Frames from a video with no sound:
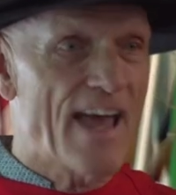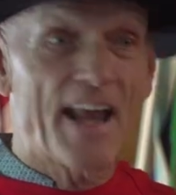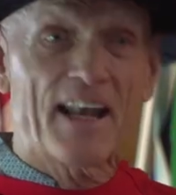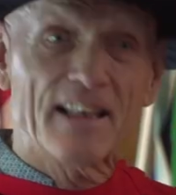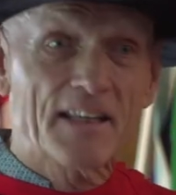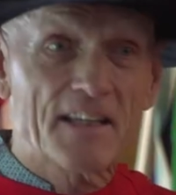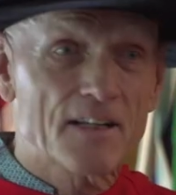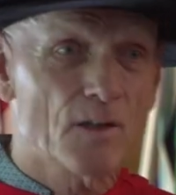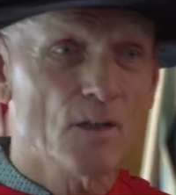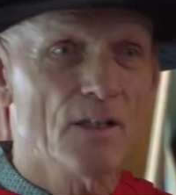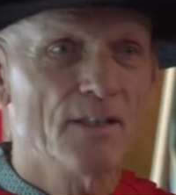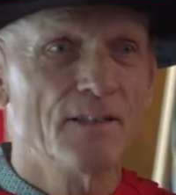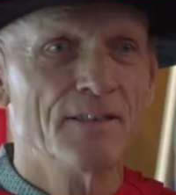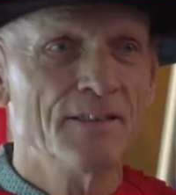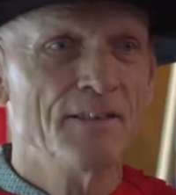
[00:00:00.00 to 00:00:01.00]
the
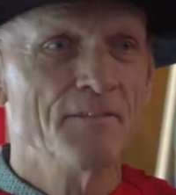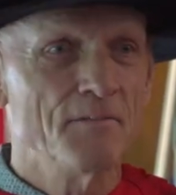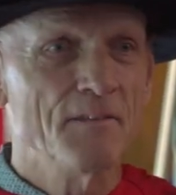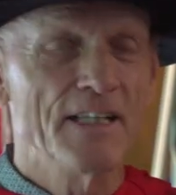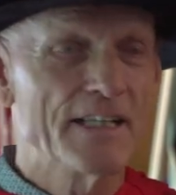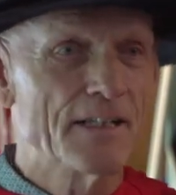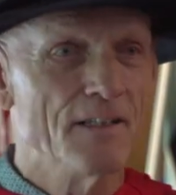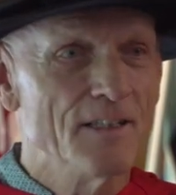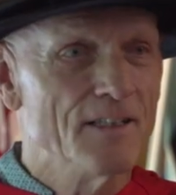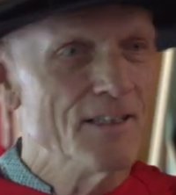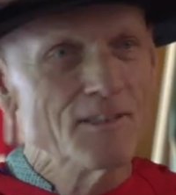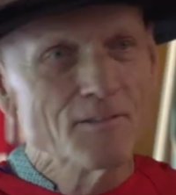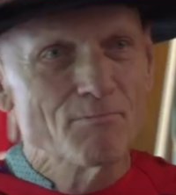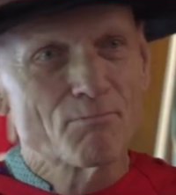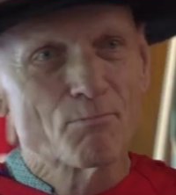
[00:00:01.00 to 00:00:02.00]
analytical,
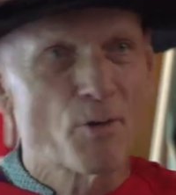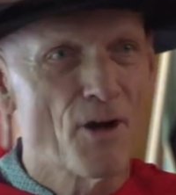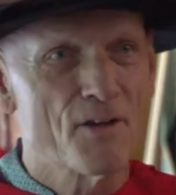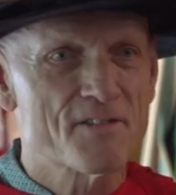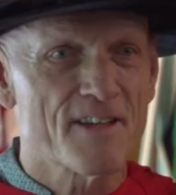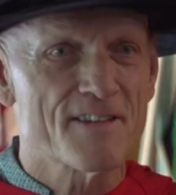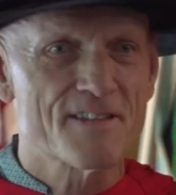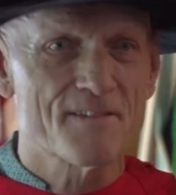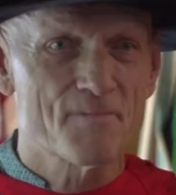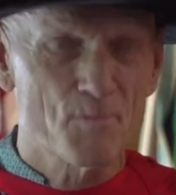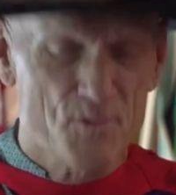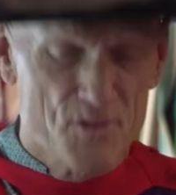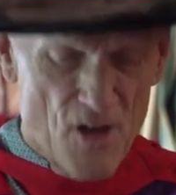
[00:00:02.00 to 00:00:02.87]
legal process